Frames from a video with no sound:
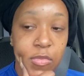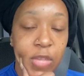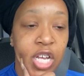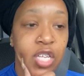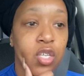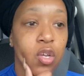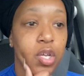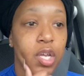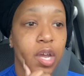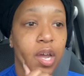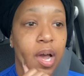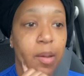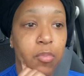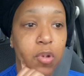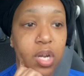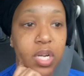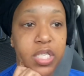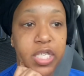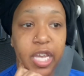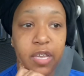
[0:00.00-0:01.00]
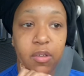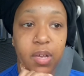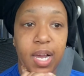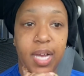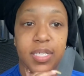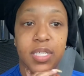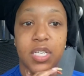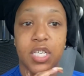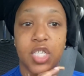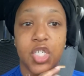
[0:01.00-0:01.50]
yeah, I'm gonna take you
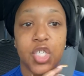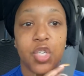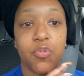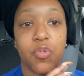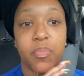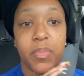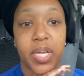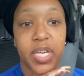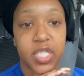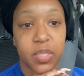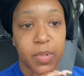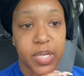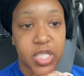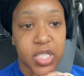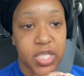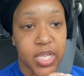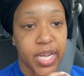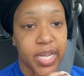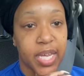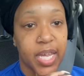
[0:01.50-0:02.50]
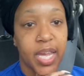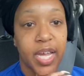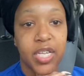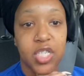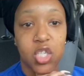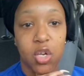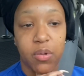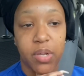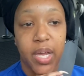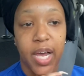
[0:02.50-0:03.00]
guys in the gym with me as much as I can,
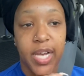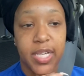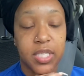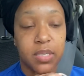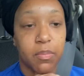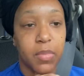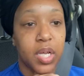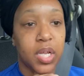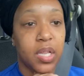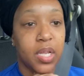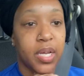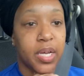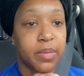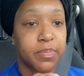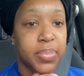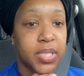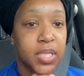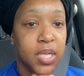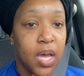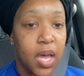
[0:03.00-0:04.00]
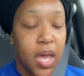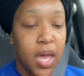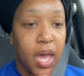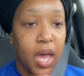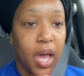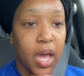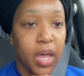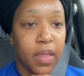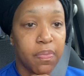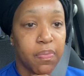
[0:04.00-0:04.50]
show you guys some clips,
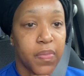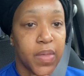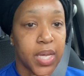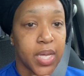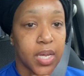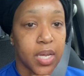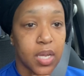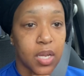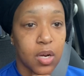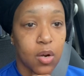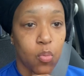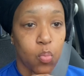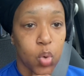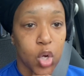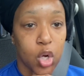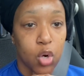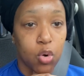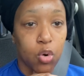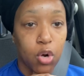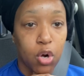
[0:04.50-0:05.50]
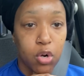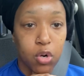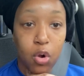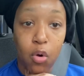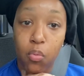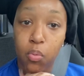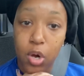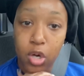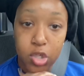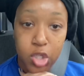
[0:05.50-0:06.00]
and then we'll go
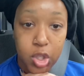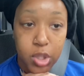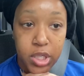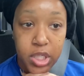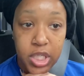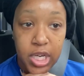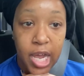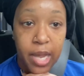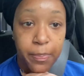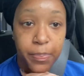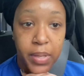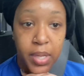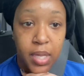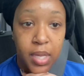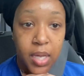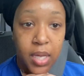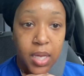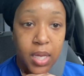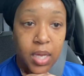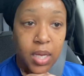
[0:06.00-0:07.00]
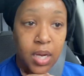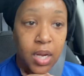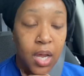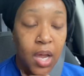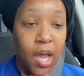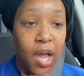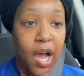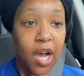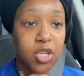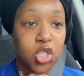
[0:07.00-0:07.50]
grocery shopping.
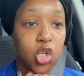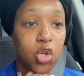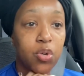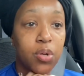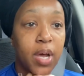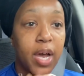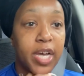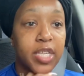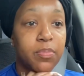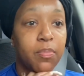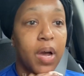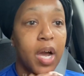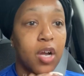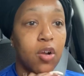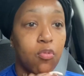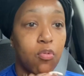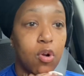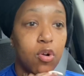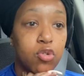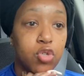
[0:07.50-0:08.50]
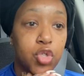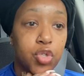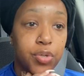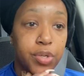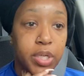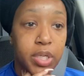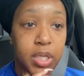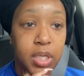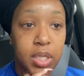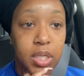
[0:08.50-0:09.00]
I'll show you guys my
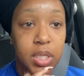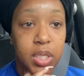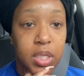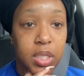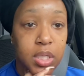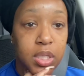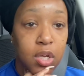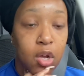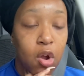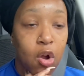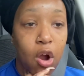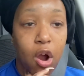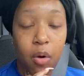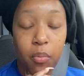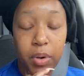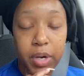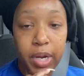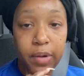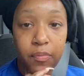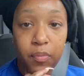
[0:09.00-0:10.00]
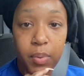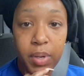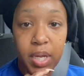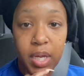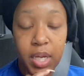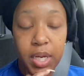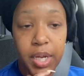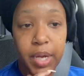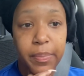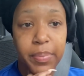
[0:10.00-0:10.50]
groceries or whatever we
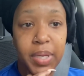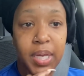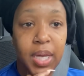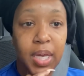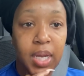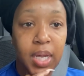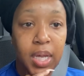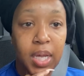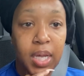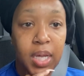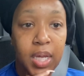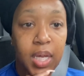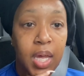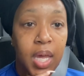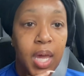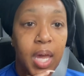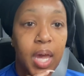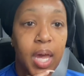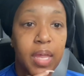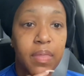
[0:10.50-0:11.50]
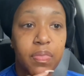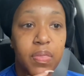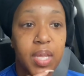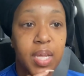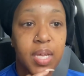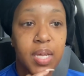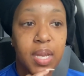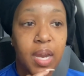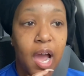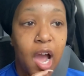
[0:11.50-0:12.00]
end up getting, and
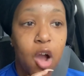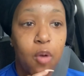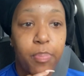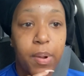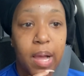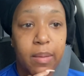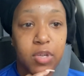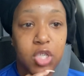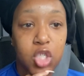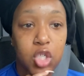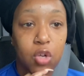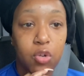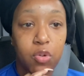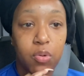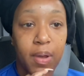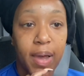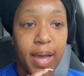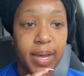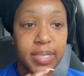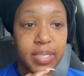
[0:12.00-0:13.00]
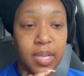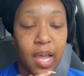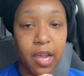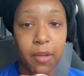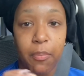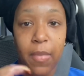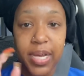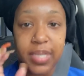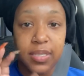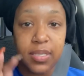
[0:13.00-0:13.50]
then I'll probably show you guys like
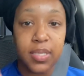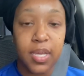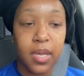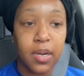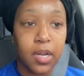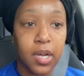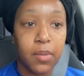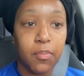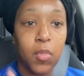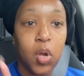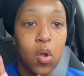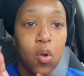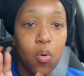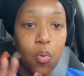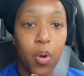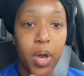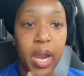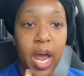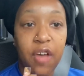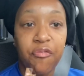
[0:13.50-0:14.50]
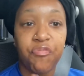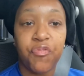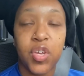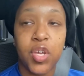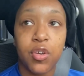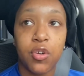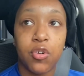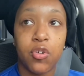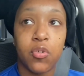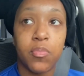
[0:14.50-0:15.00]
my setup when I
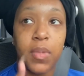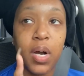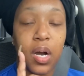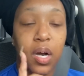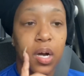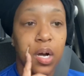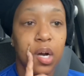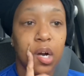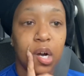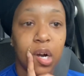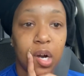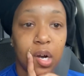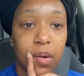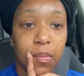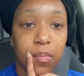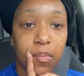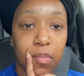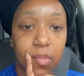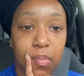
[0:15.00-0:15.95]
film